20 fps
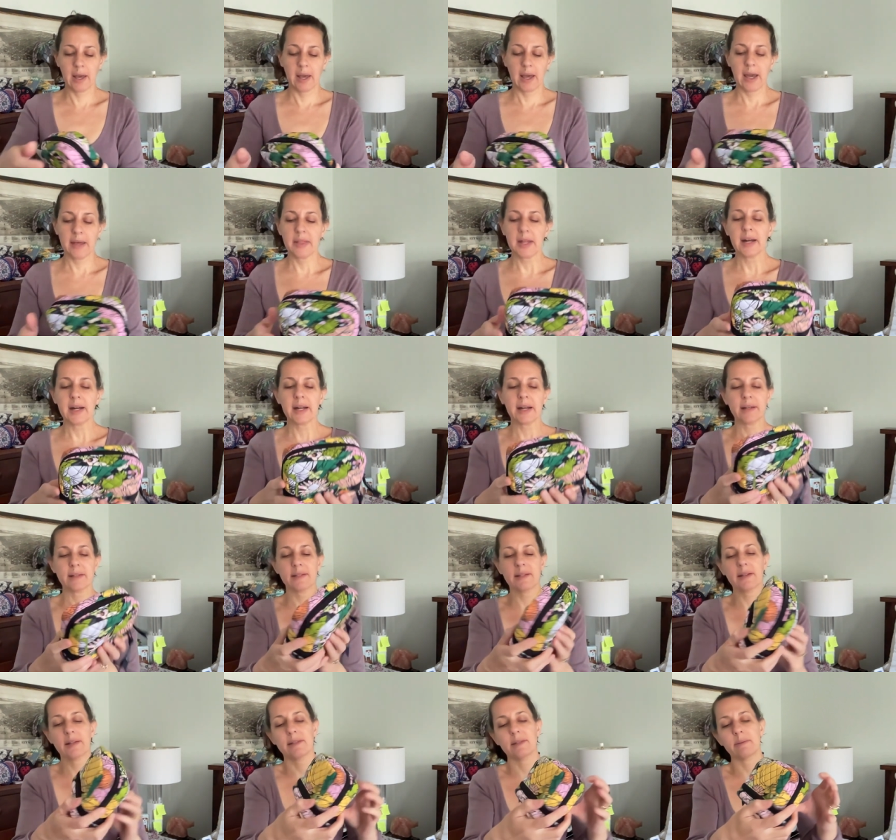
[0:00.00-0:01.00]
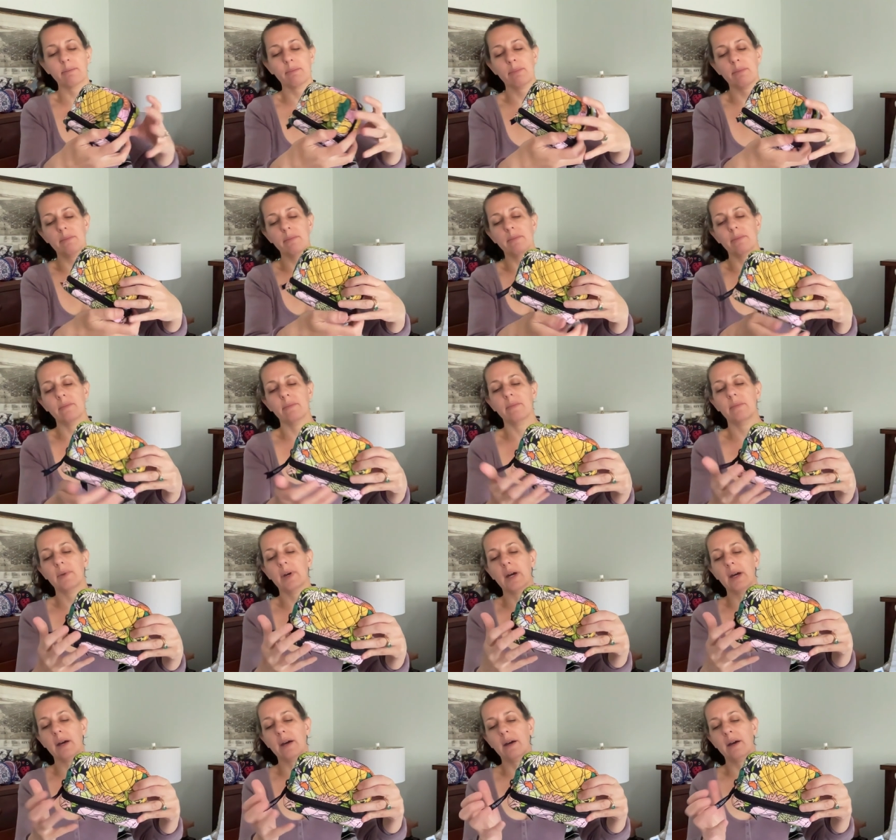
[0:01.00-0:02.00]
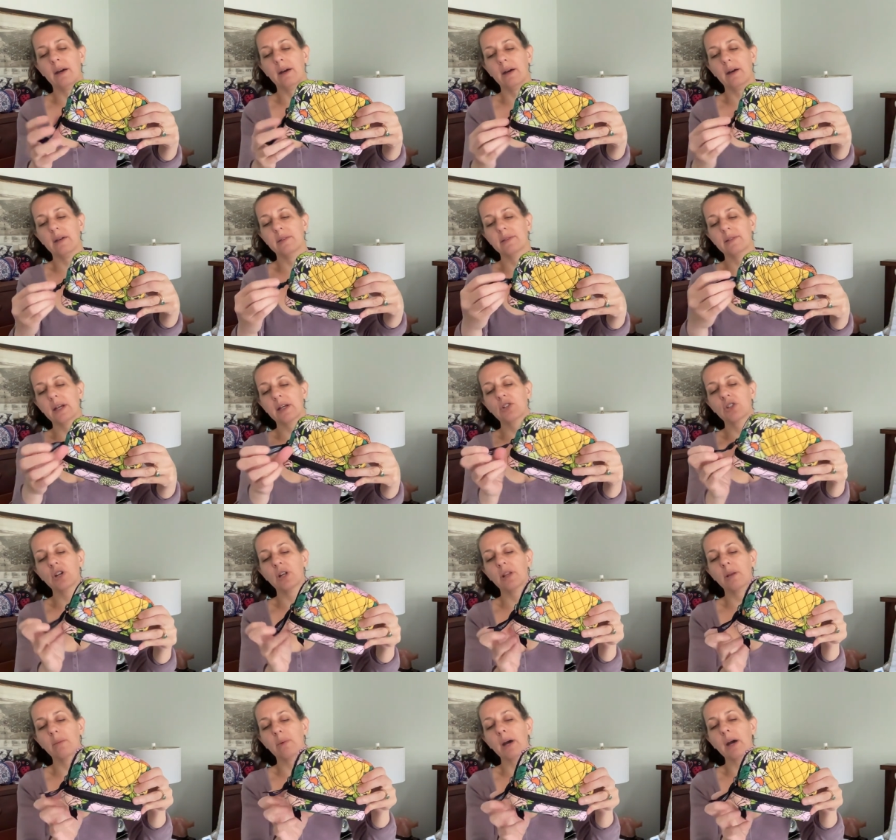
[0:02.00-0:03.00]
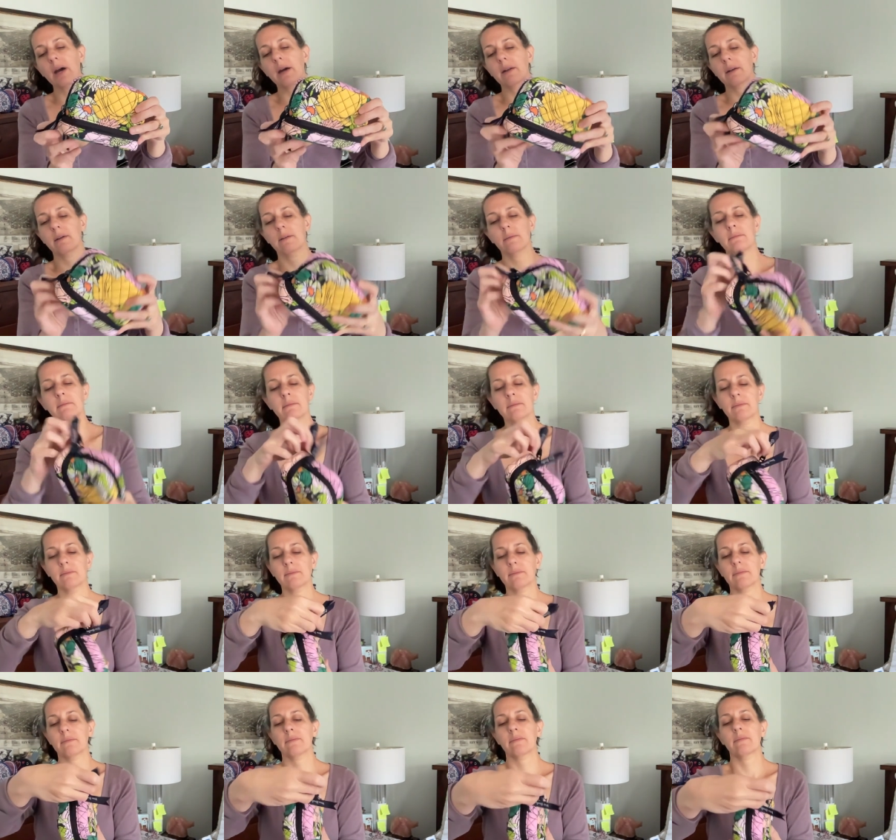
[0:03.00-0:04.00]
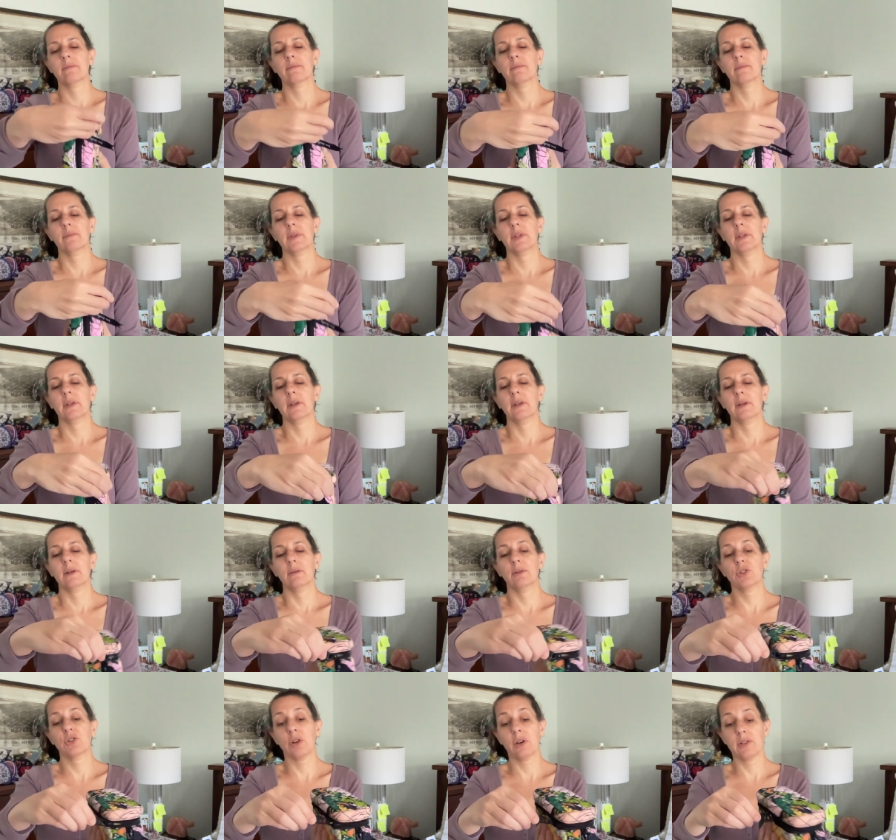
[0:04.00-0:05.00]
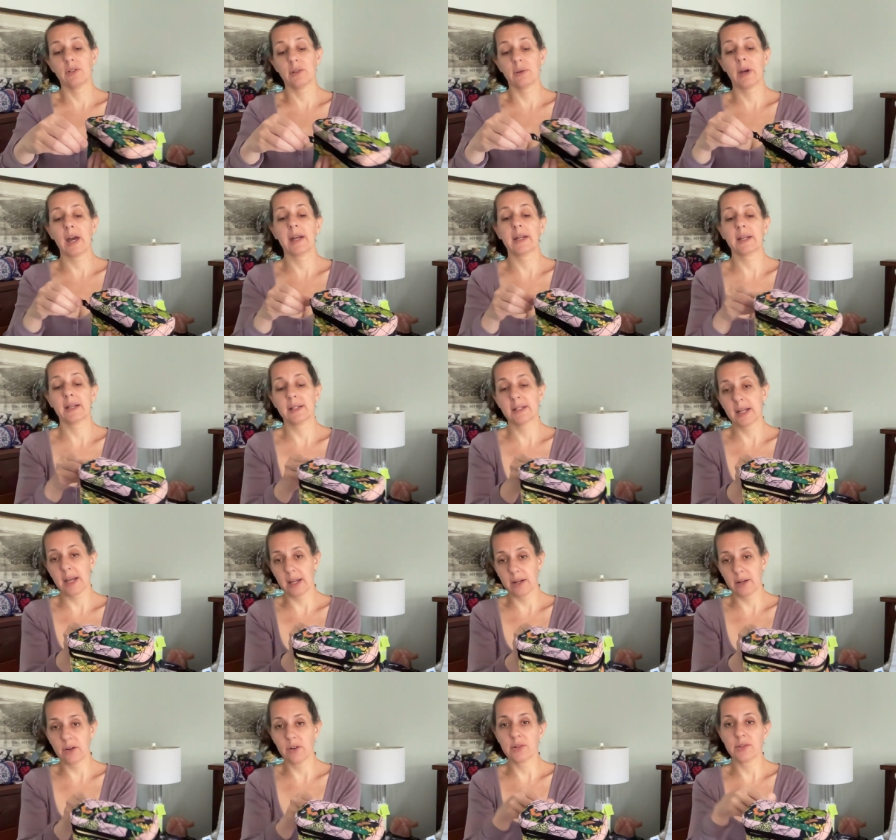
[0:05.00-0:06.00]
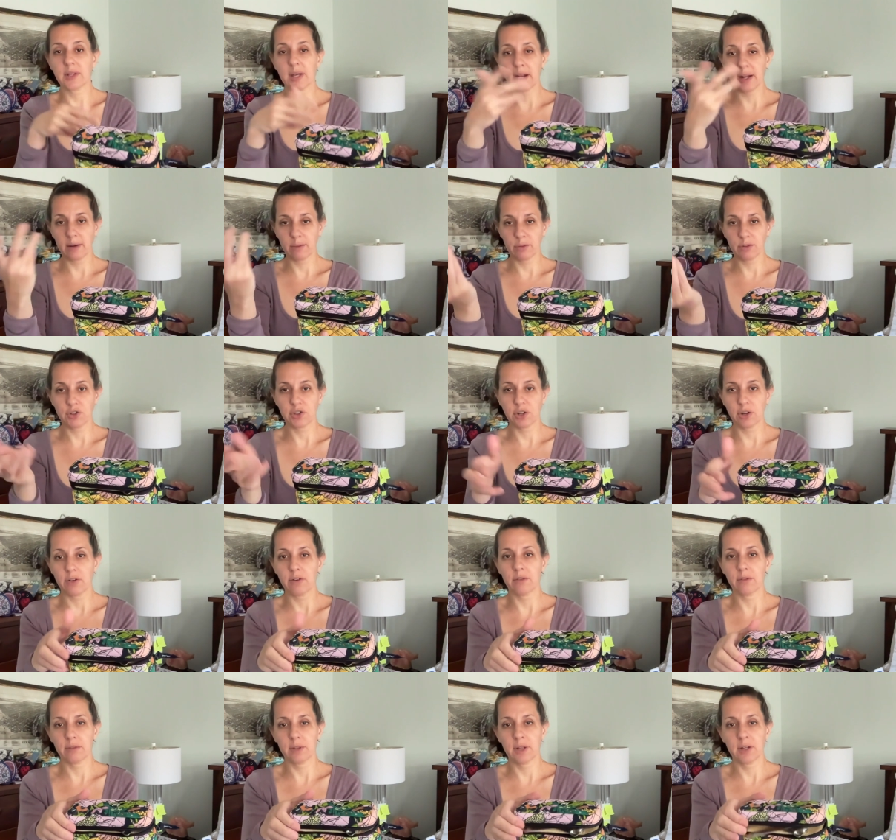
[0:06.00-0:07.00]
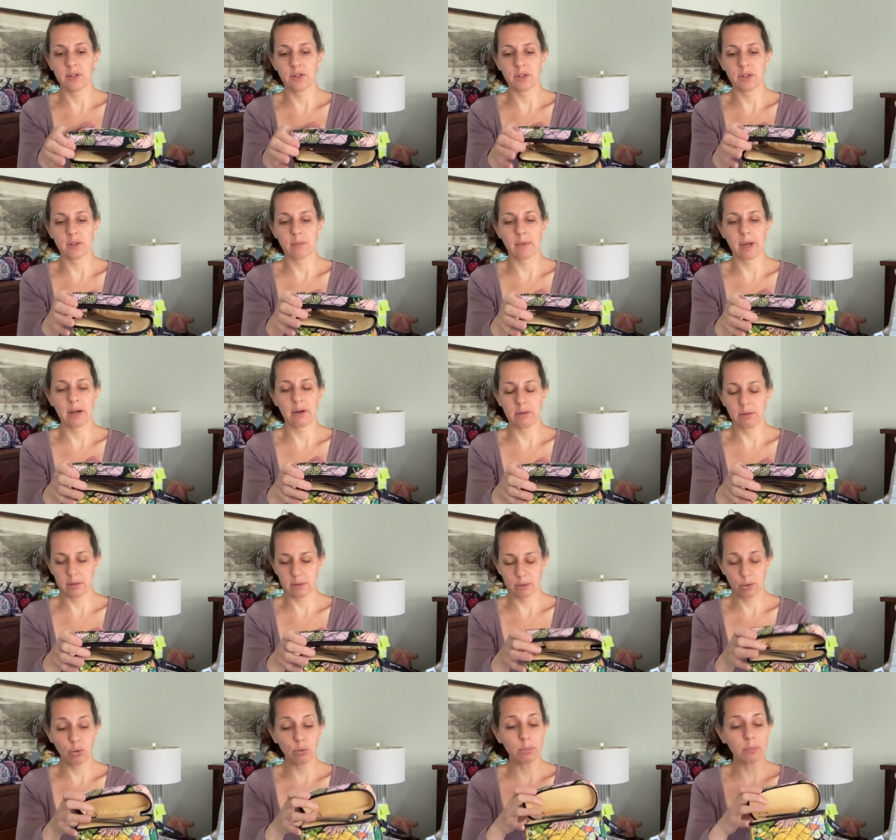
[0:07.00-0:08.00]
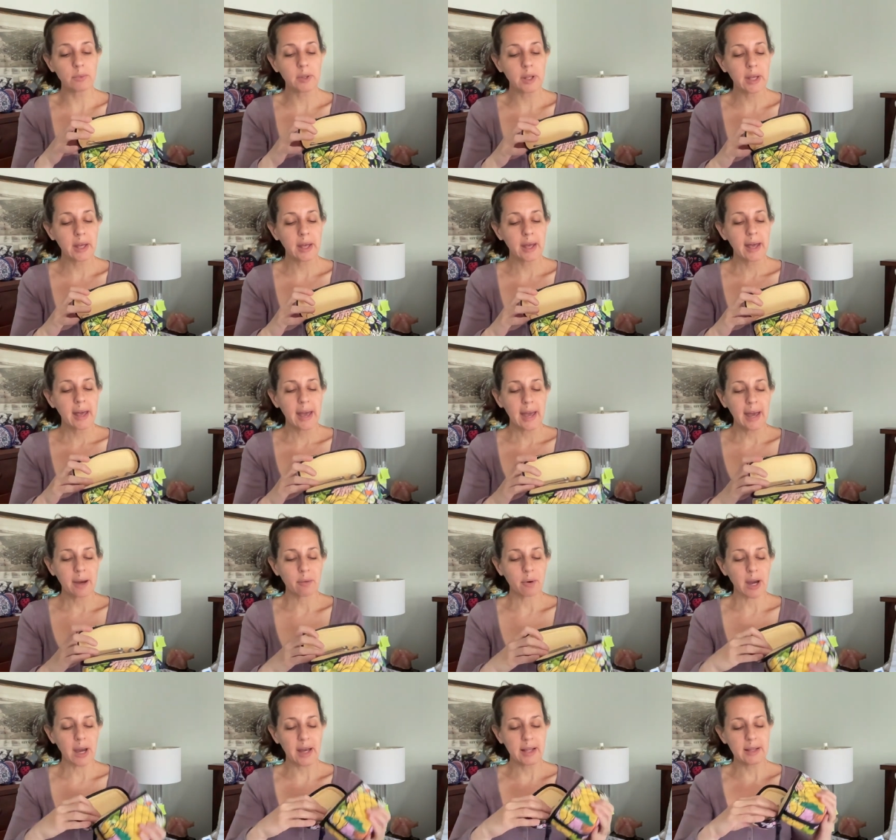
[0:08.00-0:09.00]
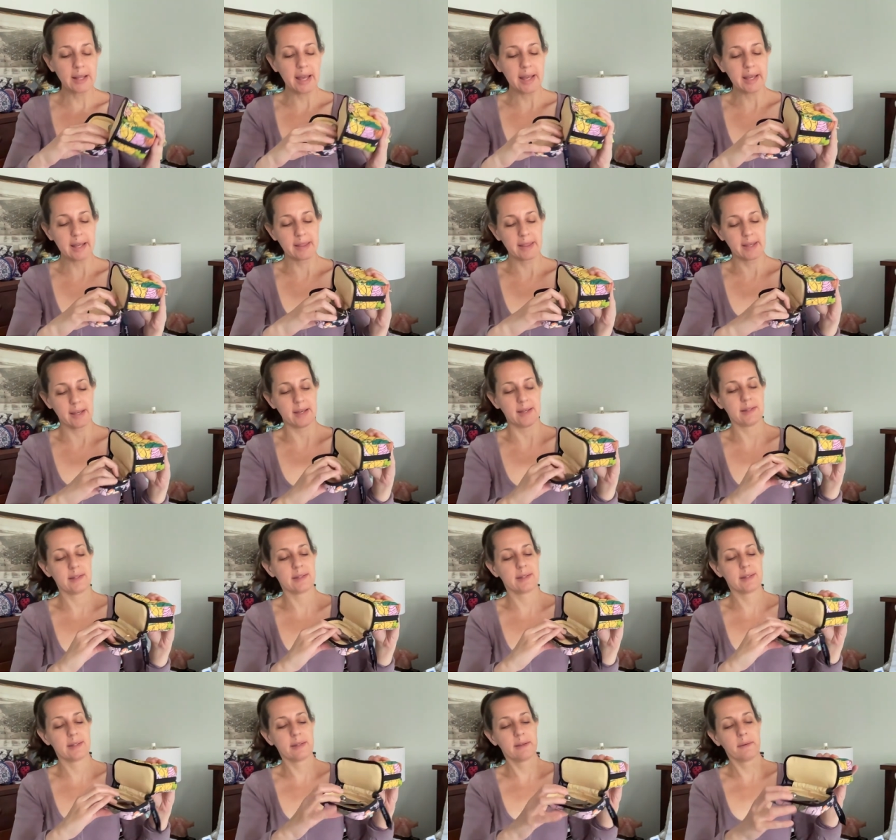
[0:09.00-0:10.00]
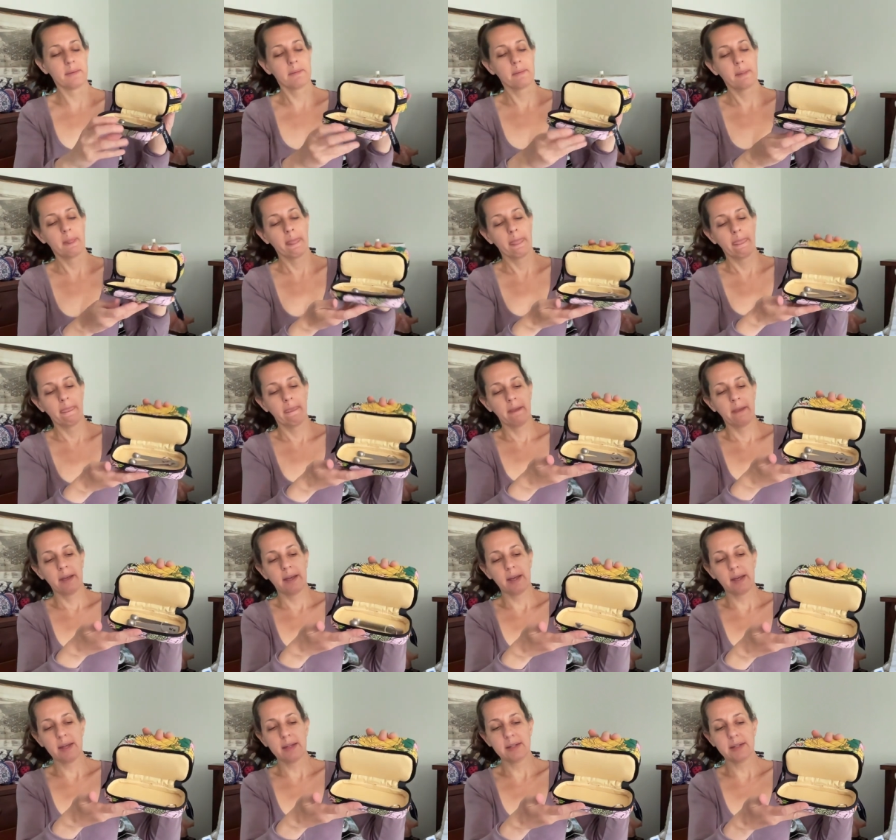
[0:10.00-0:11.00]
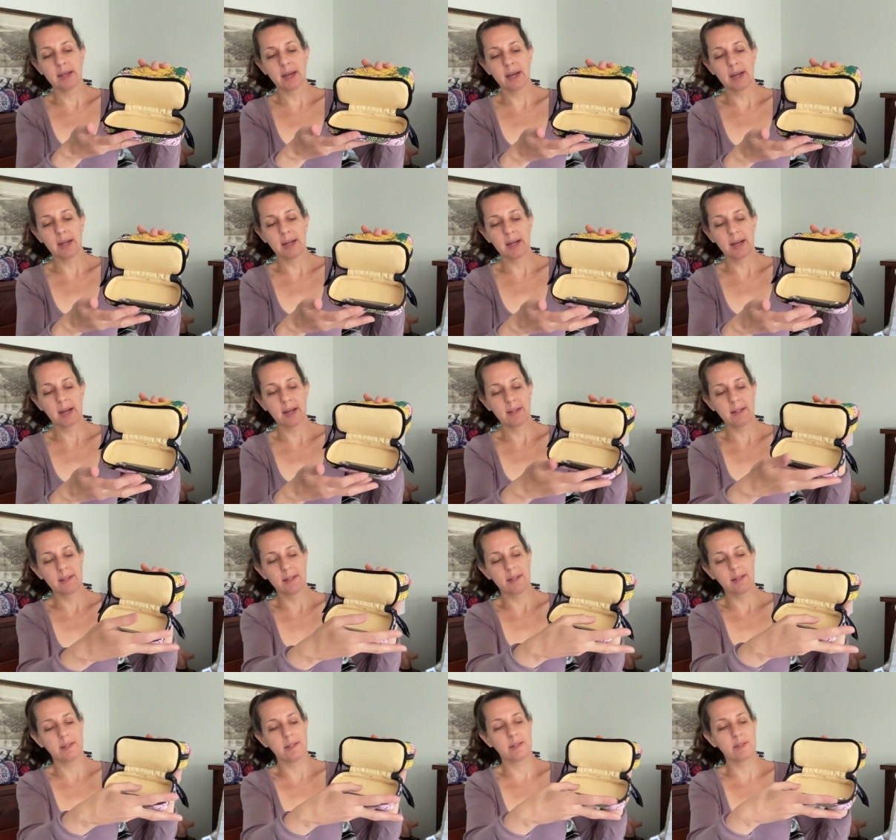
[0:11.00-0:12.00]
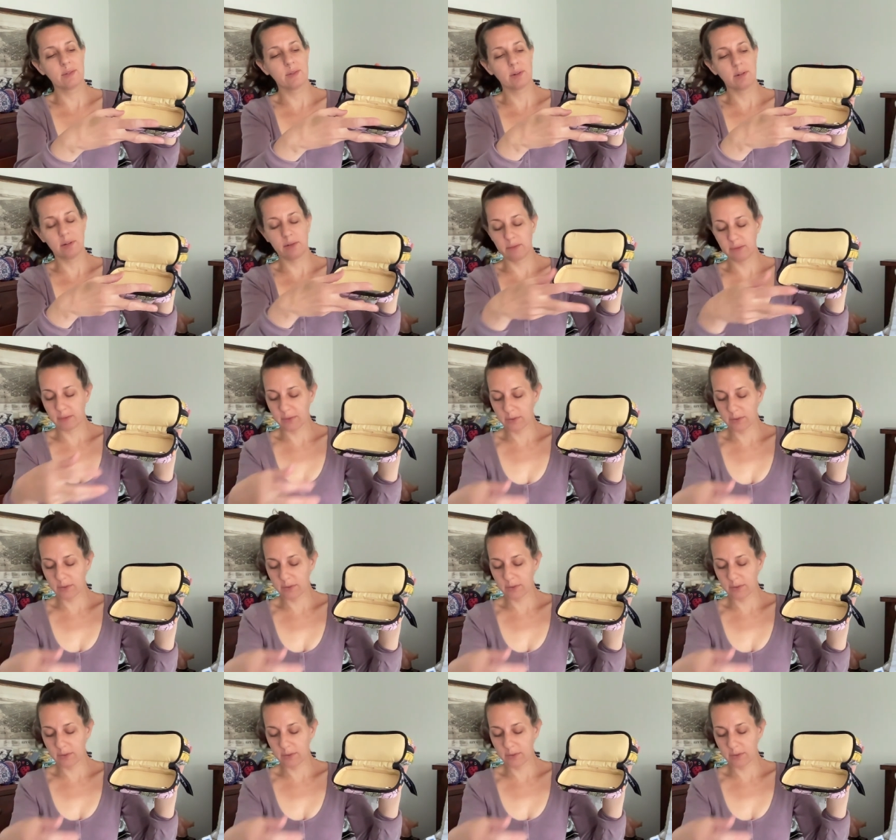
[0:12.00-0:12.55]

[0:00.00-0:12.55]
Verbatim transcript: And then it has this uh, section on the bottom which also had containers that I will show. They took them out. Ooh. And why I like this is that it has this sort of,